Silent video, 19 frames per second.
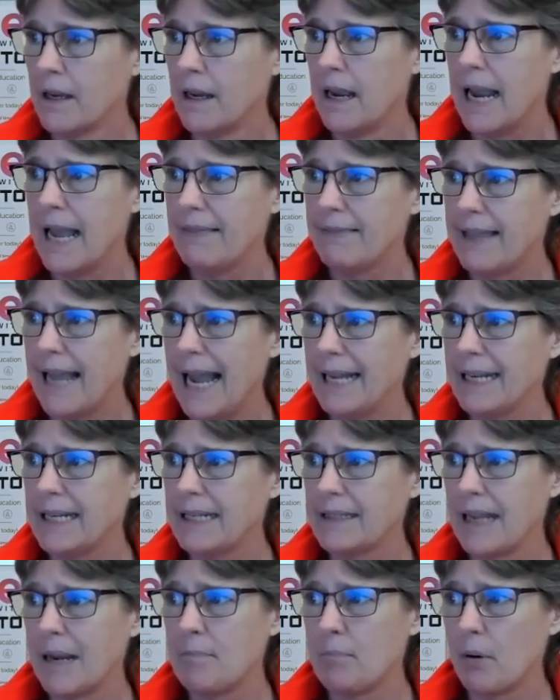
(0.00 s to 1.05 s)
And that
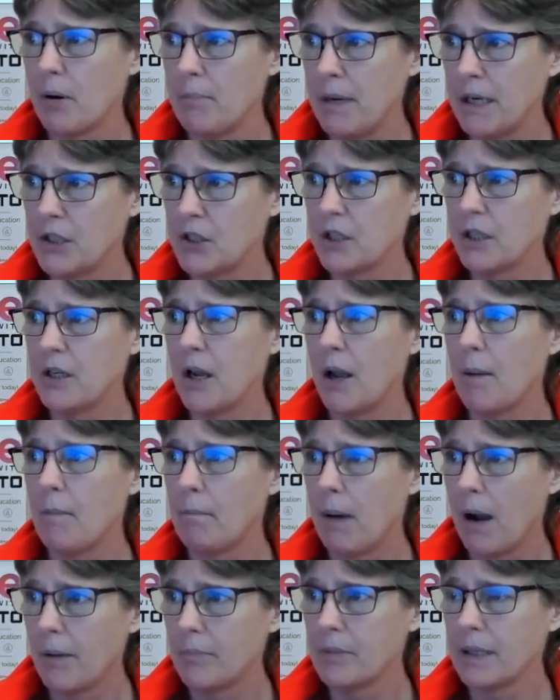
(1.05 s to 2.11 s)
is a permissioned
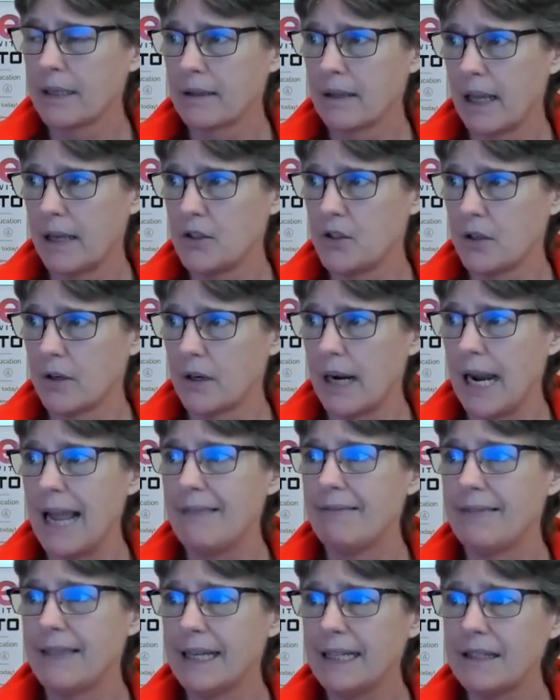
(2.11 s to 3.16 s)
public ledger.
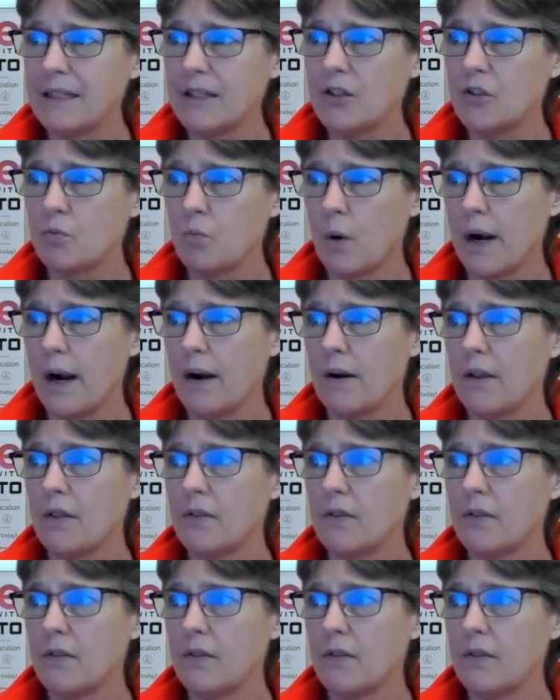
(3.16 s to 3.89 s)
And this is where